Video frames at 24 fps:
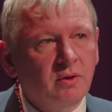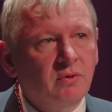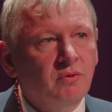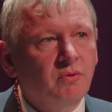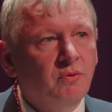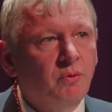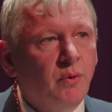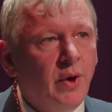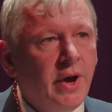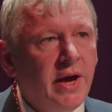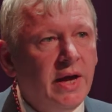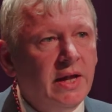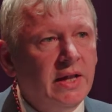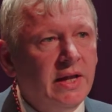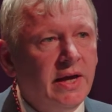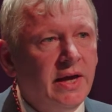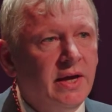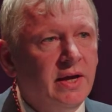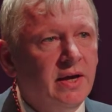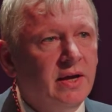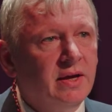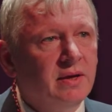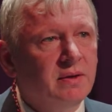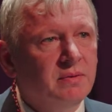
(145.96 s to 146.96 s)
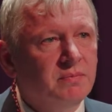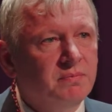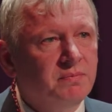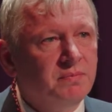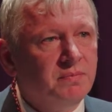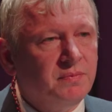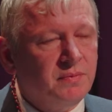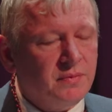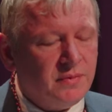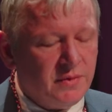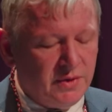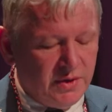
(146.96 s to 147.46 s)
Whaling
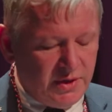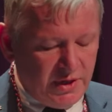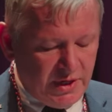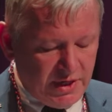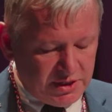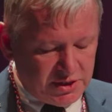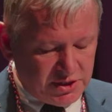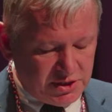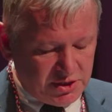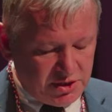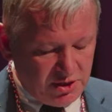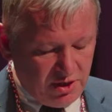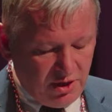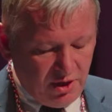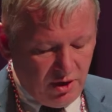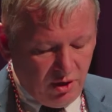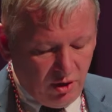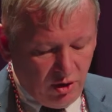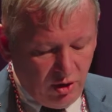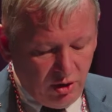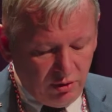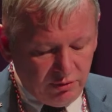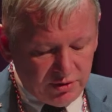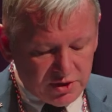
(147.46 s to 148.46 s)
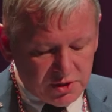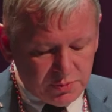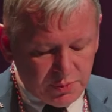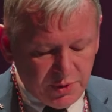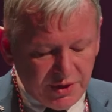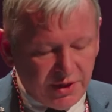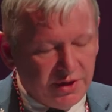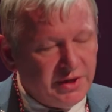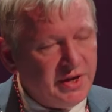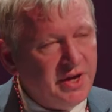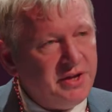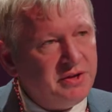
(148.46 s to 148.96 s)
has always been
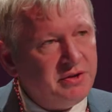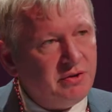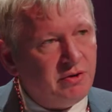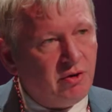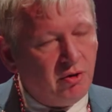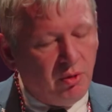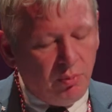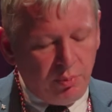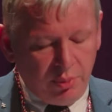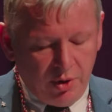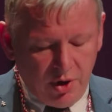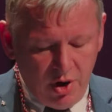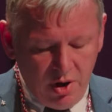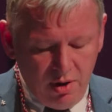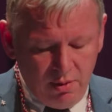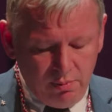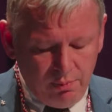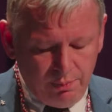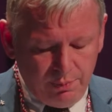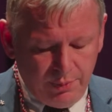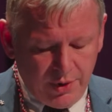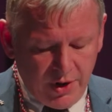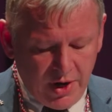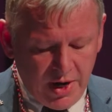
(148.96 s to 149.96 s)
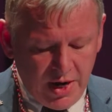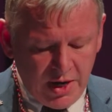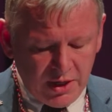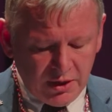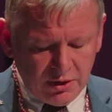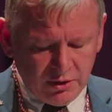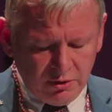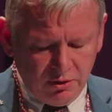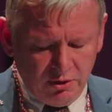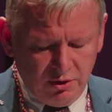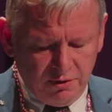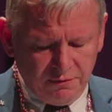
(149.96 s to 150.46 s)
an integral
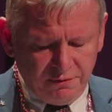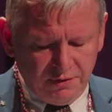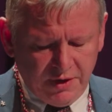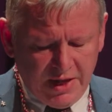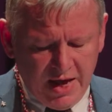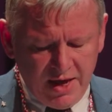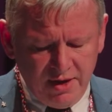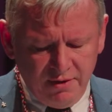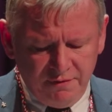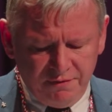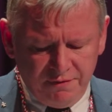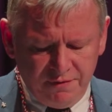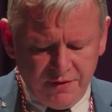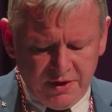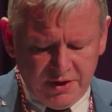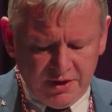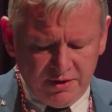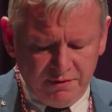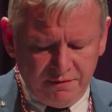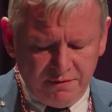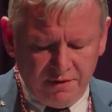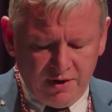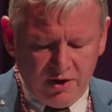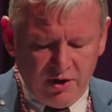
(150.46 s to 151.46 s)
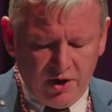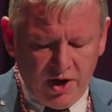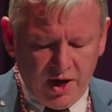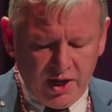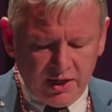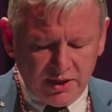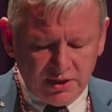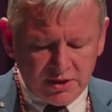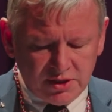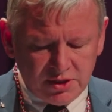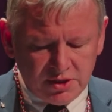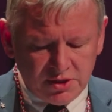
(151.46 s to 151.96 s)
part of life in the Faroe
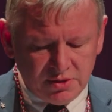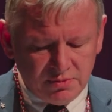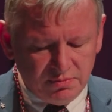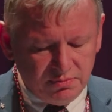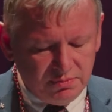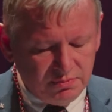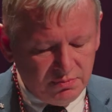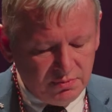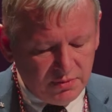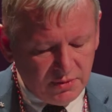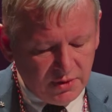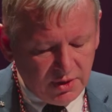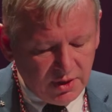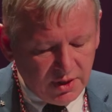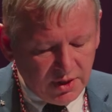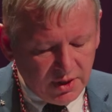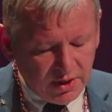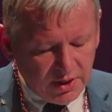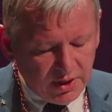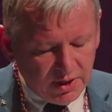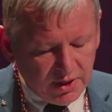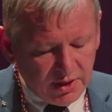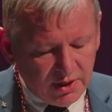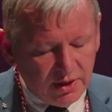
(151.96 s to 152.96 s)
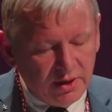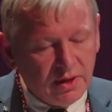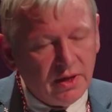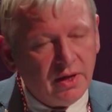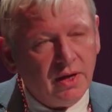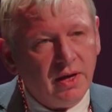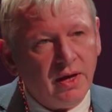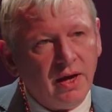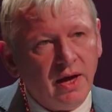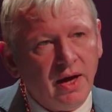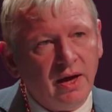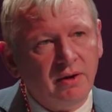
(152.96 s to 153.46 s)
Islands,
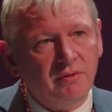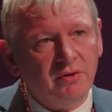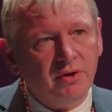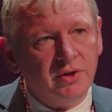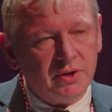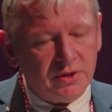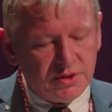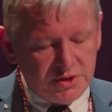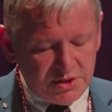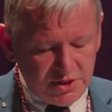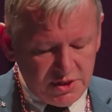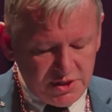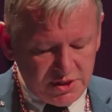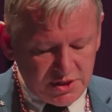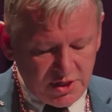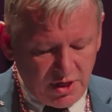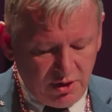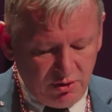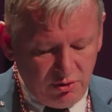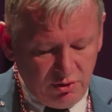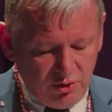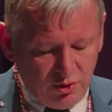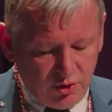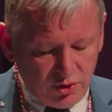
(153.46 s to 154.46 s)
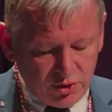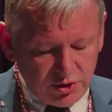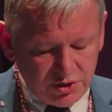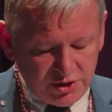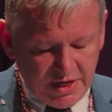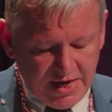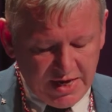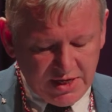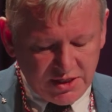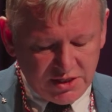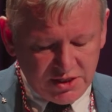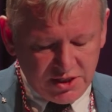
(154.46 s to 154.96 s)
ever since our Norse
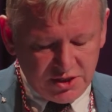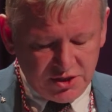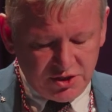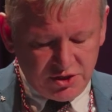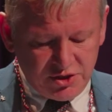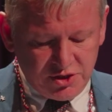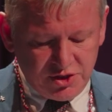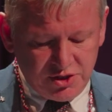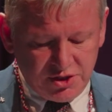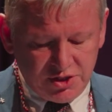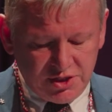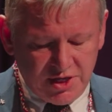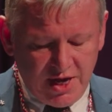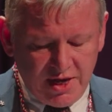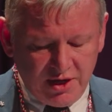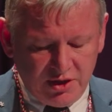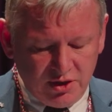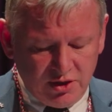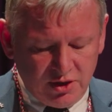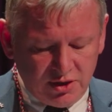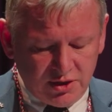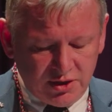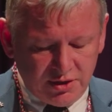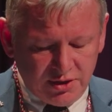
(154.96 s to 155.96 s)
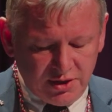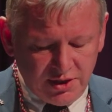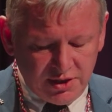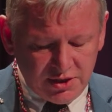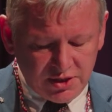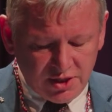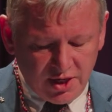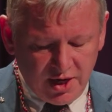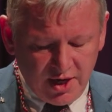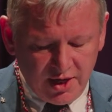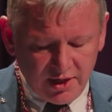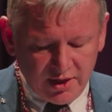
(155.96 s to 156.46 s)
ancestors settled these
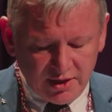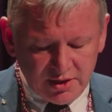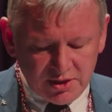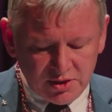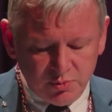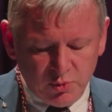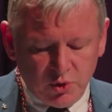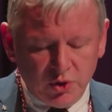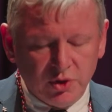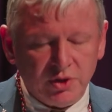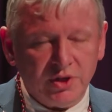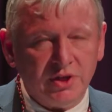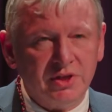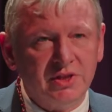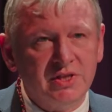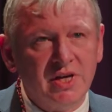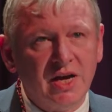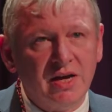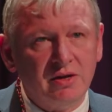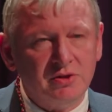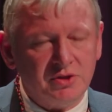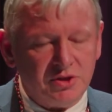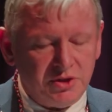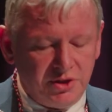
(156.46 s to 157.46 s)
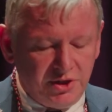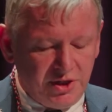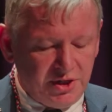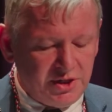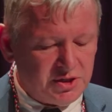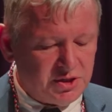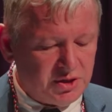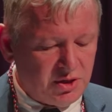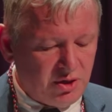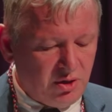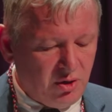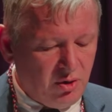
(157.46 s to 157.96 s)
islands more than 1,000
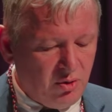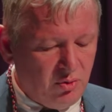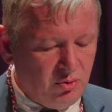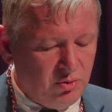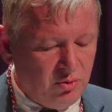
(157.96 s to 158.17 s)
years ago.